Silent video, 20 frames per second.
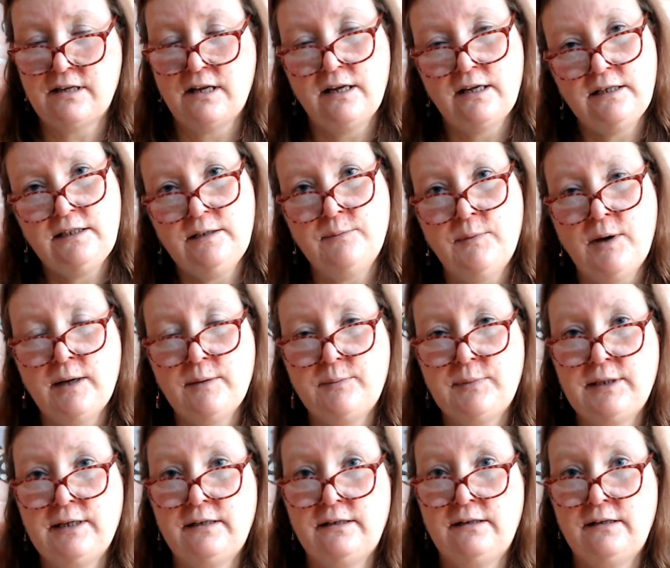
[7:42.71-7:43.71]
you might be
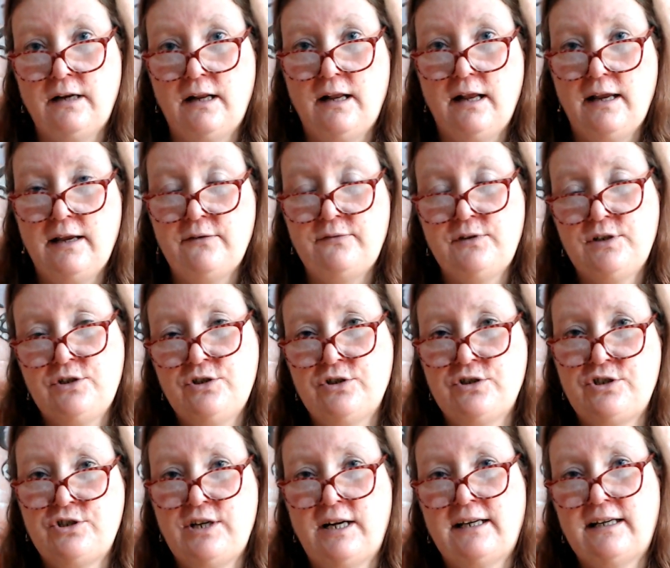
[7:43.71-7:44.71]
in, if you just
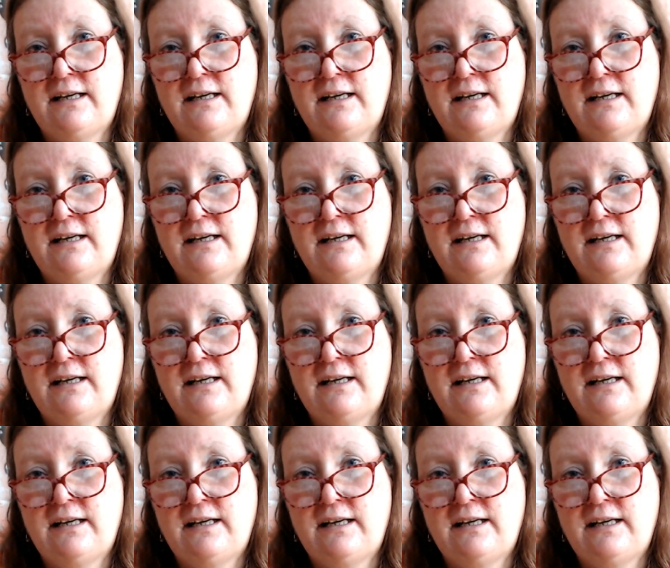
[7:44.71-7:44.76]
check